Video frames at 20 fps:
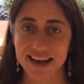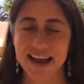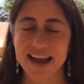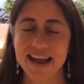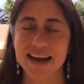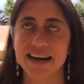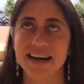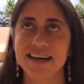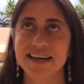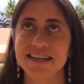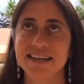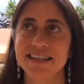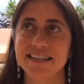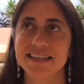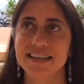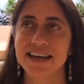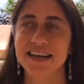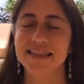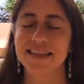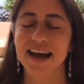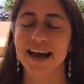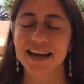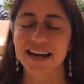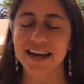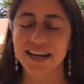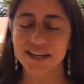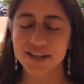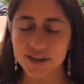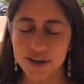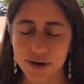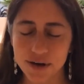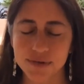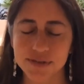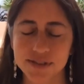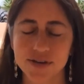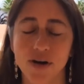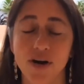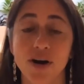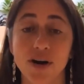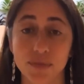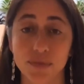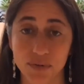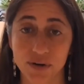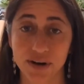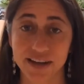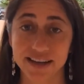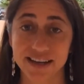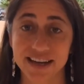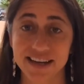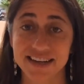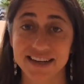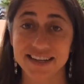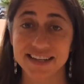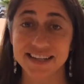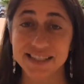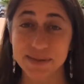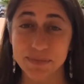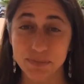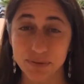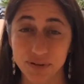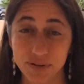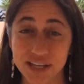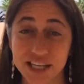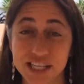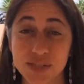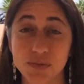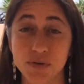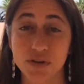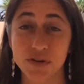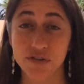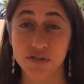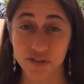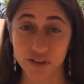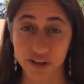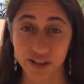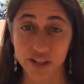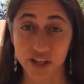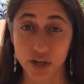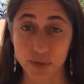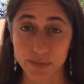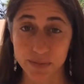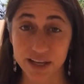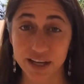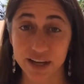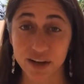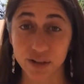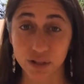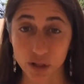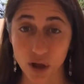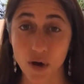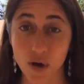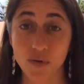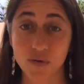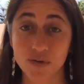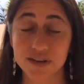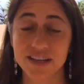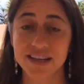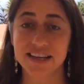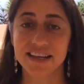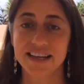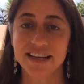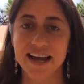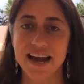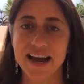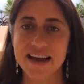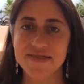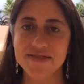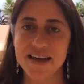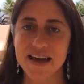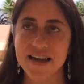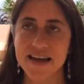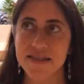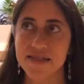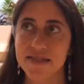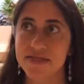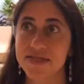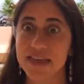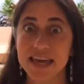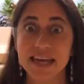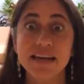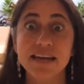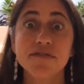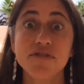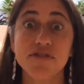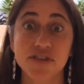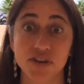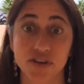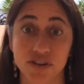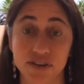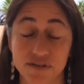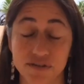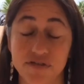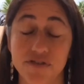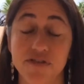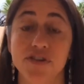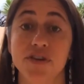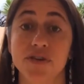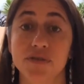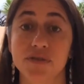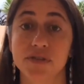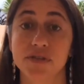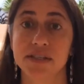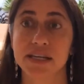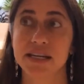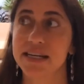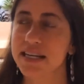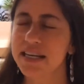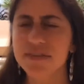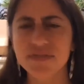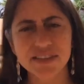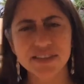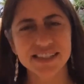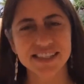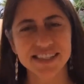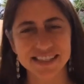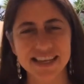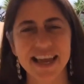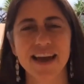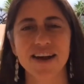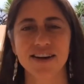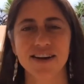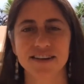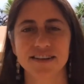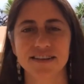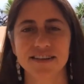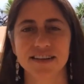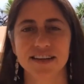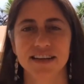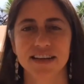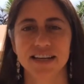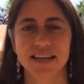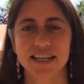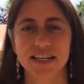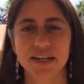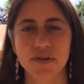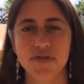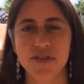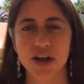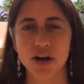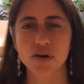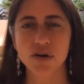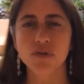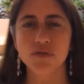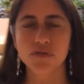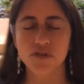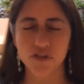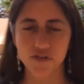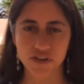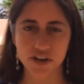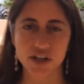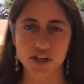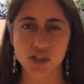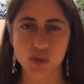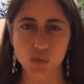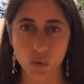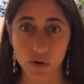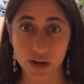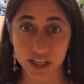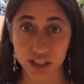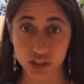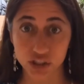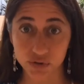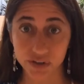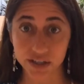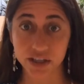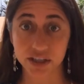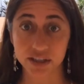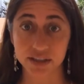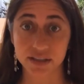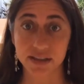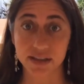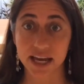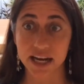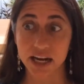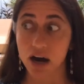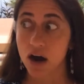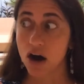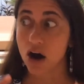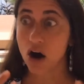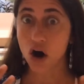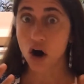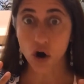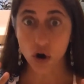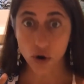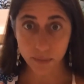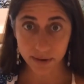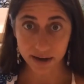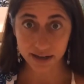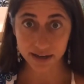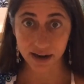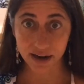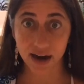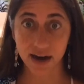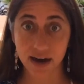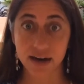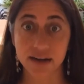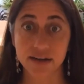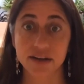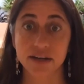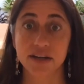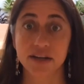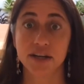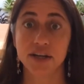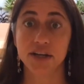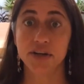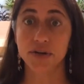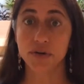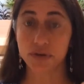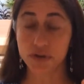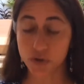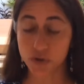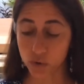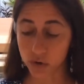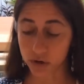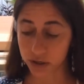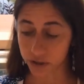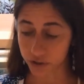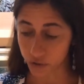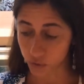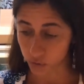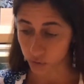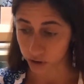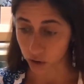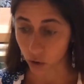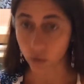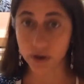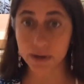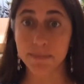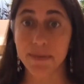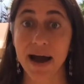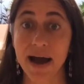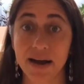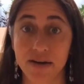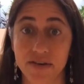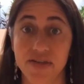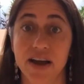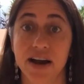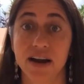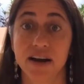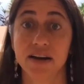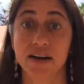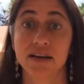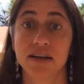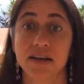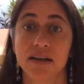And that I know is a heartbreak, and it is a place where you feel a little bit alone and that they can feel confused and even scared. You know, their own fears will get triggered, like, oh my God, you know, you're going back there.